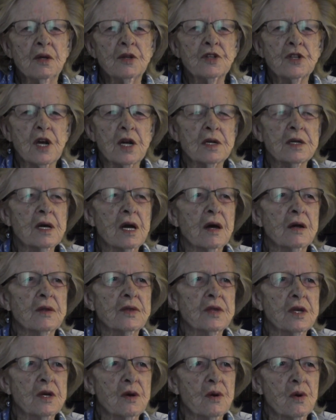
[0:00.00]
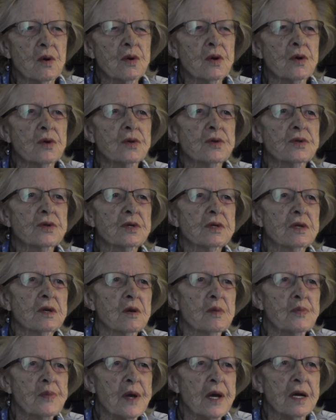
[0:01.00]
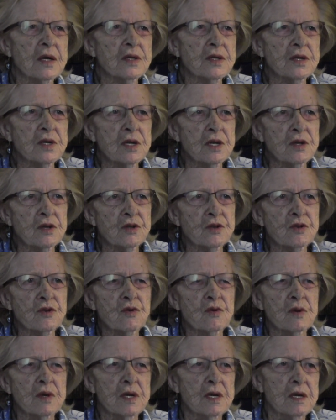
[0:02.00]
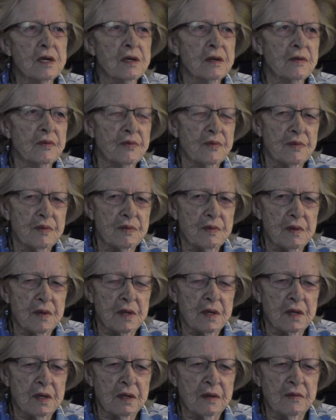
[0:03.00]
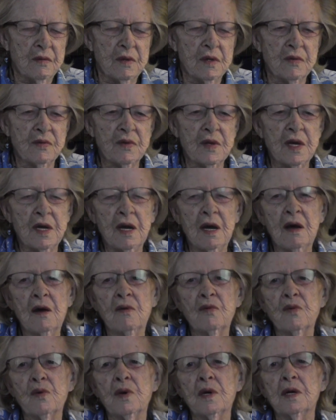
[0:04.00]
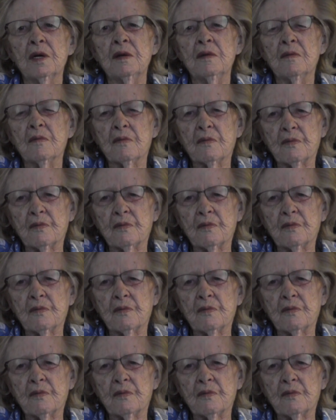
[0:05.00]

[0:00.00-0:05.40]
check out the owners and their past history if they have one,